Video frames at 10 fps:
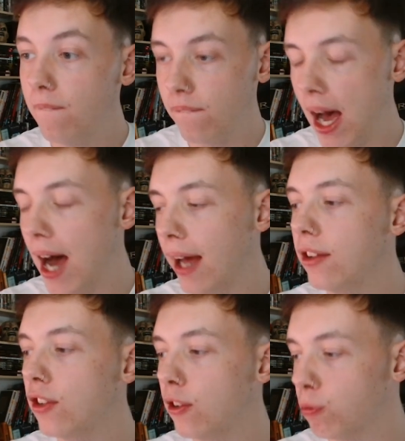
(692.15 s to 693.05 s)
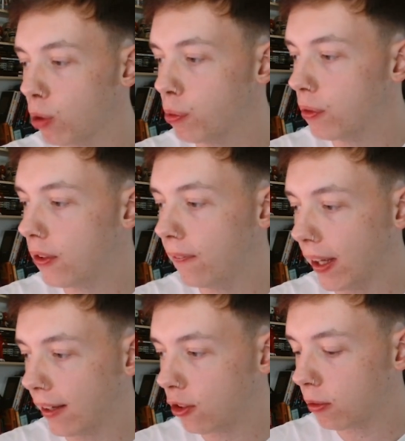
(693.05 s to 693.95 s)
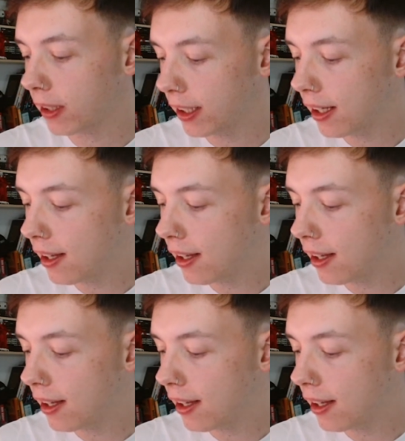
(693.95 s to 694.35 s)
that is his route to victory.